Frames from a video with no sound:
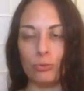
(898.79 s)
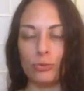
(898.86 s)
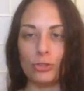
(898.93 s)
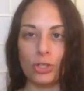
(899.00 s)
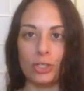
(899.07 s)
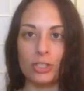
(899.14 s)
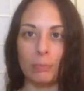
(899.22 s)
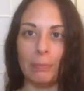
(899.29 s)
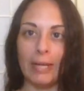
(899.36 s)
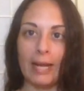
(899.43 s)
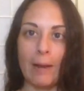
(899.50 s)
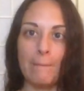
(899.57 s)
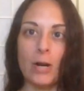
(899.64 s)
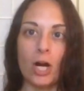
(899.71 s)
start to
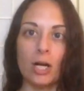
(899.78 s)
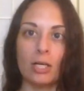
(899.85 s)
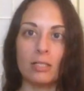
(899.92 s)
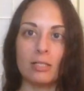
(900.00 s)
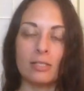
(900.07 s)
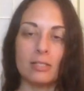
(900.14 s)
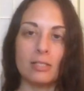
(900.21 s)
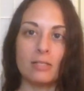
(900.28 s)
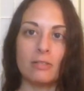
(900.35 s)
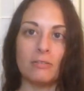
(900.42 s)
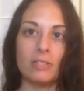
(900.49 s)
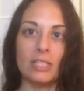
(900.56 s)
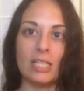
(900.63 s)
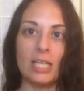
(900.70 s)
pick apart and
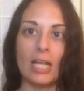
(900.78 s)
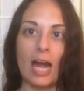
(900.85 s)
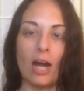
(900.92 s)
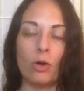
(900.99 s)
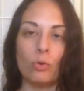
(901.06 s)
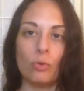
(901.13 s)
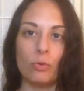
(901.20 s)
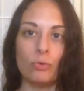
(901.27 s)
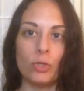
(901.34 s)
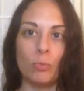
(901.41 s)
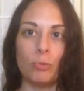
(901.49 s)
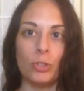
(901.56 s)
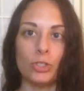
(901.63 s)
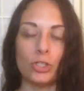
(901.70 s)
see how the
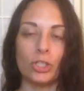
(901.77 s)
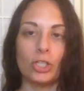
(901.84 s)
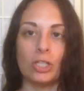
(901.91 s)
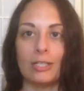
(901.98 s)
temperature